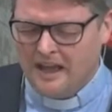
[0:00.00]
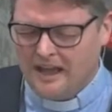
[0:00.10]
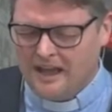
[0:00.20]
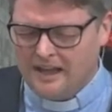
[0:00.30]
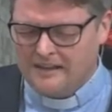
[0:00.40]
uh,
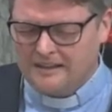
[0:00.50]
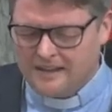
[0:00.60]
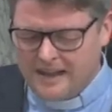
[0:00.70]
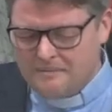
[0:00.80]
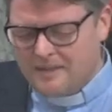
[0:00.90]

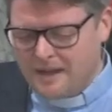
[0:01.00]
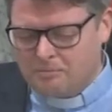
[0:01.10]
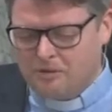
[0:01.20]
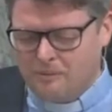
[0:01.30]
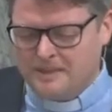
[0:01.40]
claim that
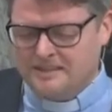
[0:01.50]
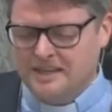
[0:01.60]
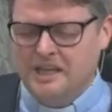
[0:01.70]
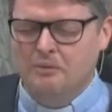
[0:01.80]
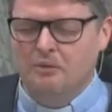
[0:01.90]
promise
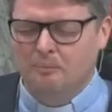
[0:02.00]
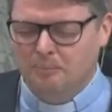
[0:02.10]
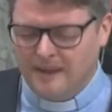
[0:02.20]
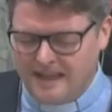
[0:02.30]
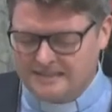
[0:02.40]
that you will
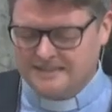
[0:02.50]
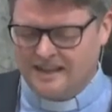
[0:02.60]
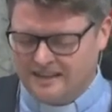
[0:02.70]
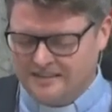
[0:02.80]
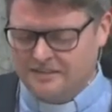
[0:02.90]
bless
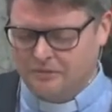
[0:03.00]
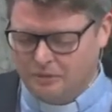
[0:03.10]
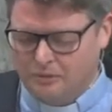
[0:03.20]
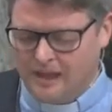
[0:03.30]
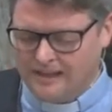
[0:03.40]
us
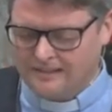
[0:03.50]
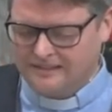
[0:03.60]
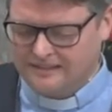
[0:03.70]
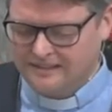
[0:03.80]
through that.